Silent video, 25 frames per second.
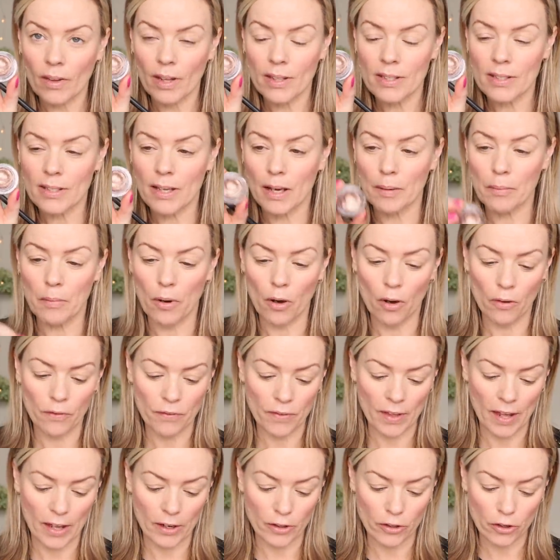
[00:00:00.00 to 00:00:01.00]
some of
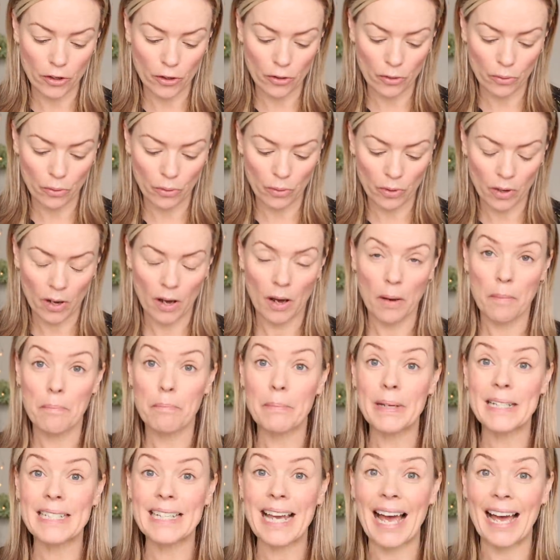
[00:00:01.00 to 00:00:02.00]
their new
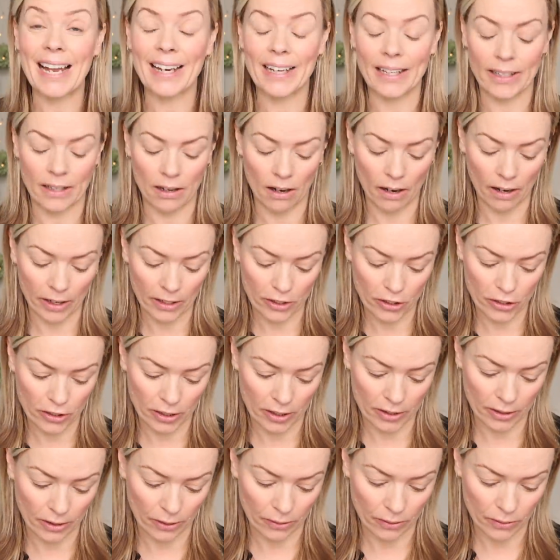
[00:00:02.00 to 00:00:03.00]
metallic
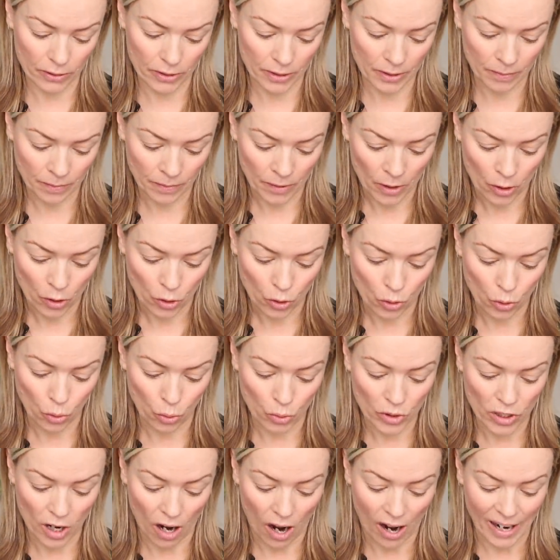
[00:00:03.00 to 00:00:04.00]
eyeshadows
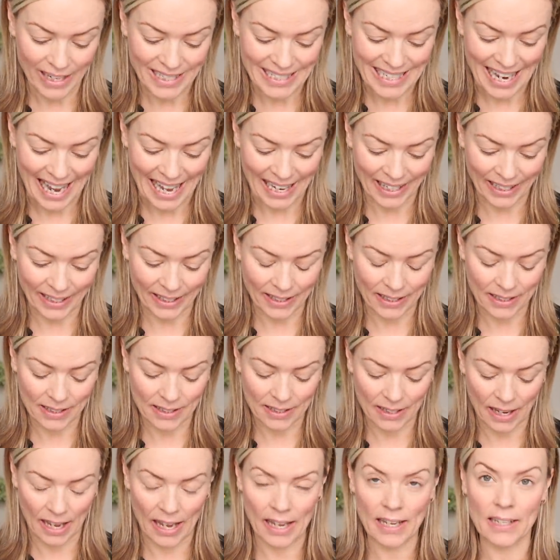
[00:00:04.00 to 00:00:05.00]
called
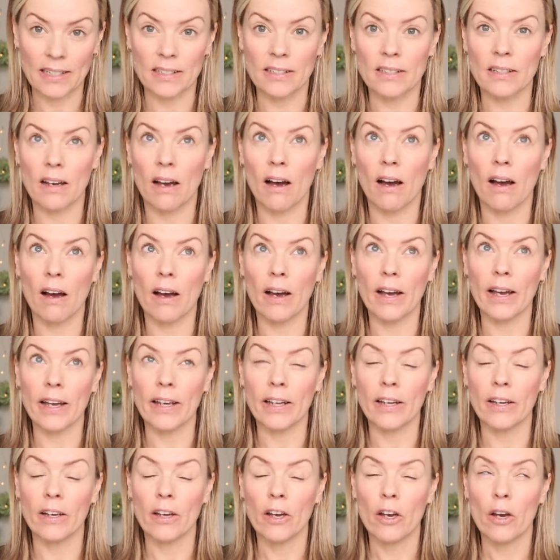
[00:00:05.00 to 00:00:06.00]
Italics, and
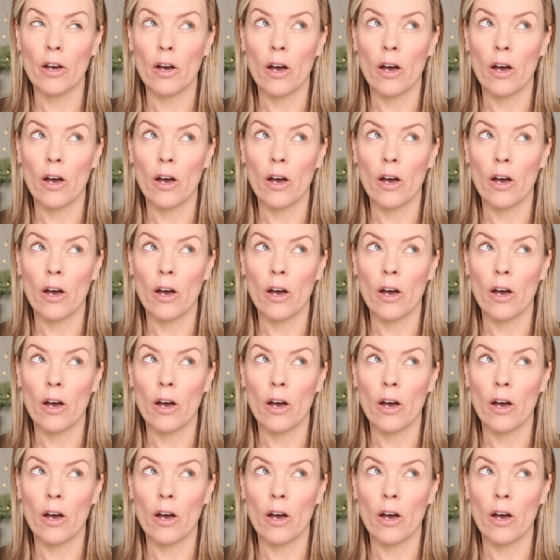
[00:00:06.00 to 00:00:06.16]
I